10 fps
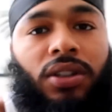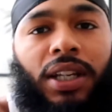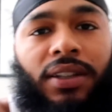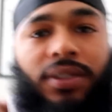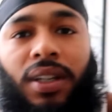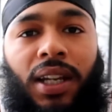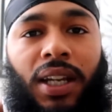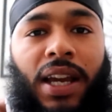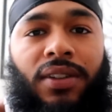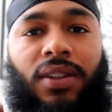so
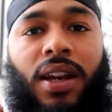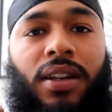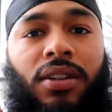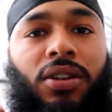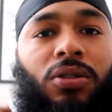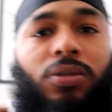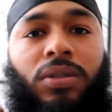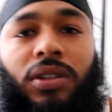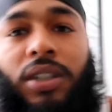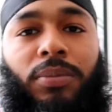yesterday, as y'all
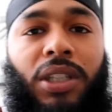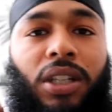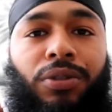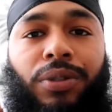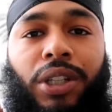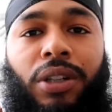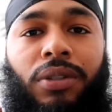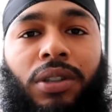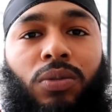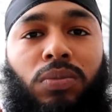know, I mean, I already,
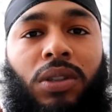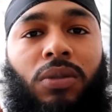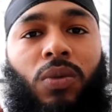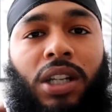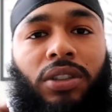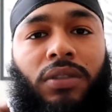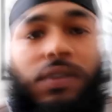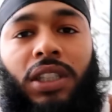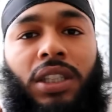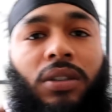already done watching
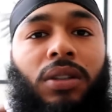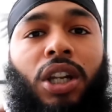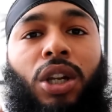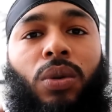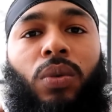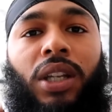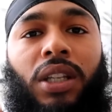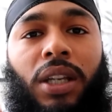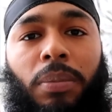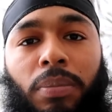the video. We
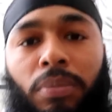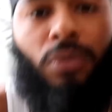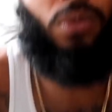did